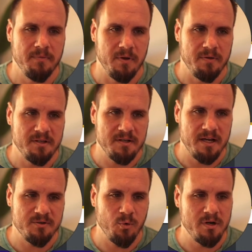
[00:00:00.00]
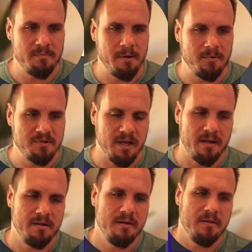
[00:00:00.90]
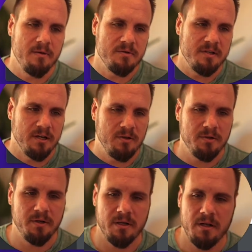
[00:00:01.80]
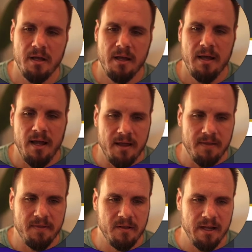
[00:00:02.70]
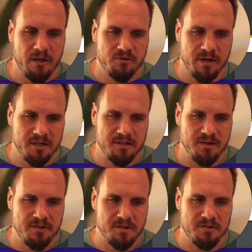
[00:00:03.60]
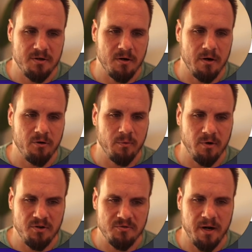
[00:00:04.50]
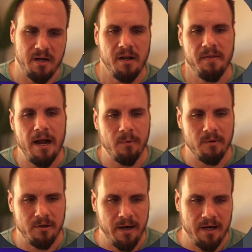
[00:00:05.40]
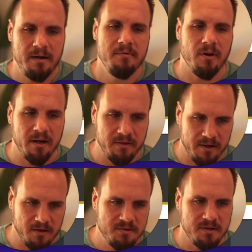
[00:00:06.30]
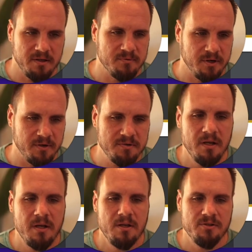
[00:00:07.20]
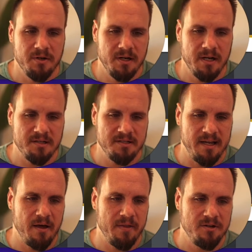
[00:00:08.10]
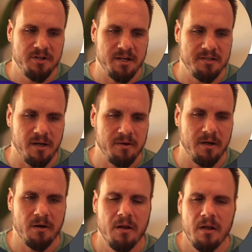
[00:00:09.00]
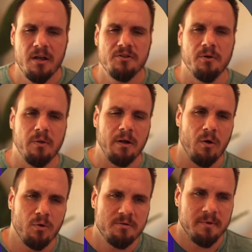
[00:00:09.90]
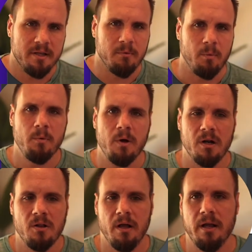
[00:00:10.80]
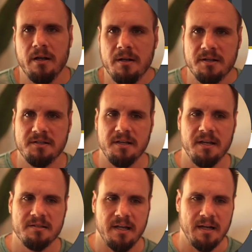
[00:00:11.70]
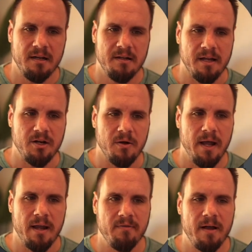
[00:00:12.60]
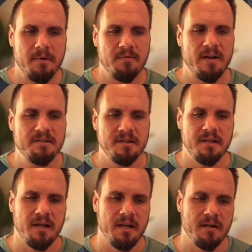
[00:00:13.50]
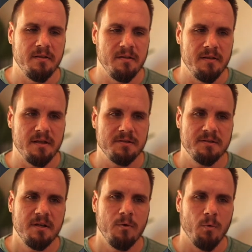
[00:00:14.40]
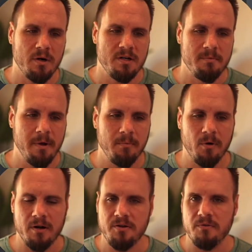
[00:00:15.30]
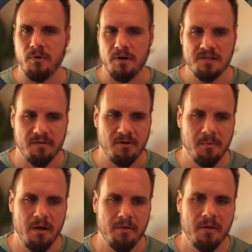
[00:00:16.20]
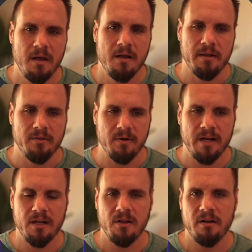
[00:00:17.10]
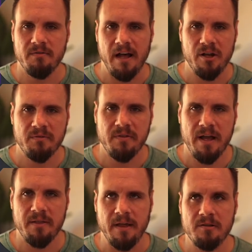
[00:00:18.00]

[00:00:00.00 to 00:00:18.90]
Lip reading: These guys, the warranty members, get those included. And then the layout training sessions are at a reduced rate, and the hourly rate for anything else is reduced. So you can kind of see how that shakes out here. So ultimately what we want a client to see is that hey, if I'm investing in this warranty member at $247 a month, they're getting a lot of value for that.